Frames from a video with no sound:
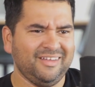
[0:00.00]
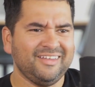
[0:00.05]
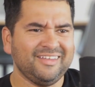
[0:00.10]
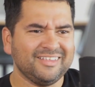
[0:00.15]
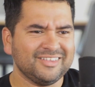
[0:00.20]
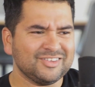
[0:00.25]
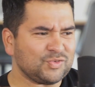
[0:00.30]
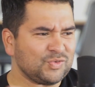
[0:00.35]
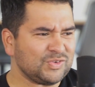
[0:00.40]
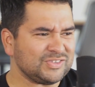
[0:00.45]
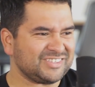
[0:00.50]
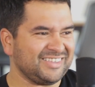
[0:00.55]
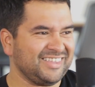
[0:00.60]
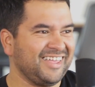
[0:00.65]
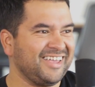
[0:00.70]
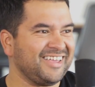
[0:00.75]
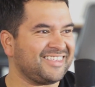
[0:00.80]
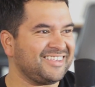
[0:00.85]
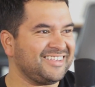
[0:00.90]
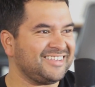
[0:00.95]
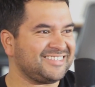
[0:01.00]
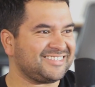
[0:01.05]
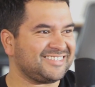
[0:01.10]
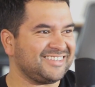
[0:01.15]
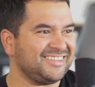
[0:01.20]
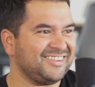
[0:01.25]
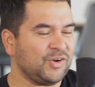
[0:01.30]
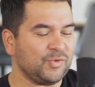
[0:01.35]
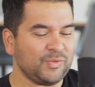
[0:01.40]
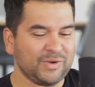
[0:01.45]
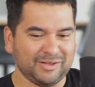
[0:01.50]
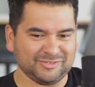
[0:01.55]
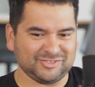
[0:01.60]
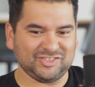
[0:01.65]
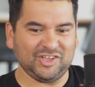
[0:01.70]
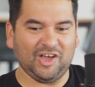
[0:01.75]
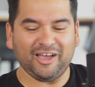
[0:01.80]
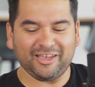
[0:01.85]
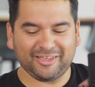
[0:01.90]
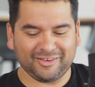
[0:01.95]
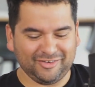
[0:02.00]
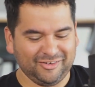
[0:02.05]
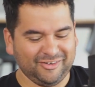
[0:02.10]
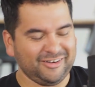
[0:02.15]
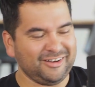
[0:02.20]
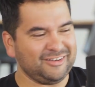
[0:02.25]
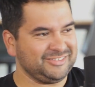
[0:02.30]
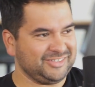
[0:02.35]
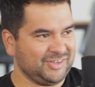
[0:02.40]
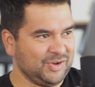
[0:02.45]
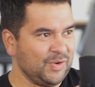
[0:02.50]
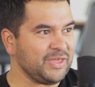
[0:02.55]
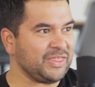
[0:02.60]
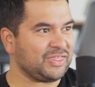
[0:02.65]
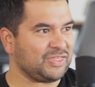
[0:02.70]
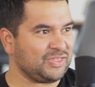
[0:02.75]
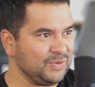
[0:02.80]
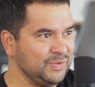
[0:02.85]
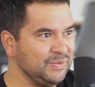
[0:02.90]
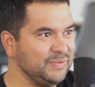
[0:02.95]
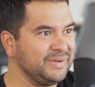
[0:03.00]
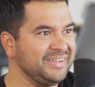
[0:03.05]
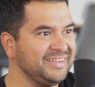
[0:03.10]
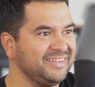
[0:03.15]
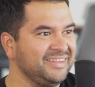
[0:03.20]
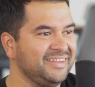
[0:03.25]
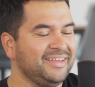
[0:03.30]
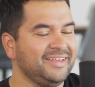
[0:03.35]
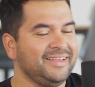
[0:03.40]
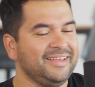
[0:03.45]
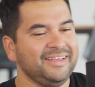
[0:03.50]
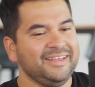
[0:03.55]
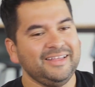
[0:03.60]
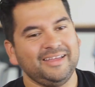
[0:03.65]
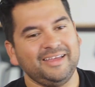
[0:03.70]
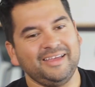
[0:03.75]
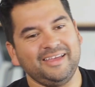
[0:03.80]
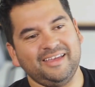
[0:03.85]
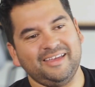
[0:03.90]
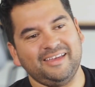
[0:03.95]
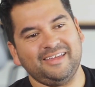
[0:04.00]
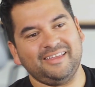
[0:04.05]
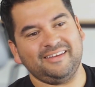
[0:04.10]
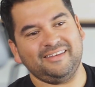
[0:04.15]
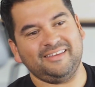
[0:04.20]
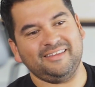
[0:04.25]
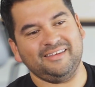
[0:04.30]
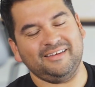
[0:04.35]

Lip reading: this wasn't like this, when I was talking to her and I was going through it. And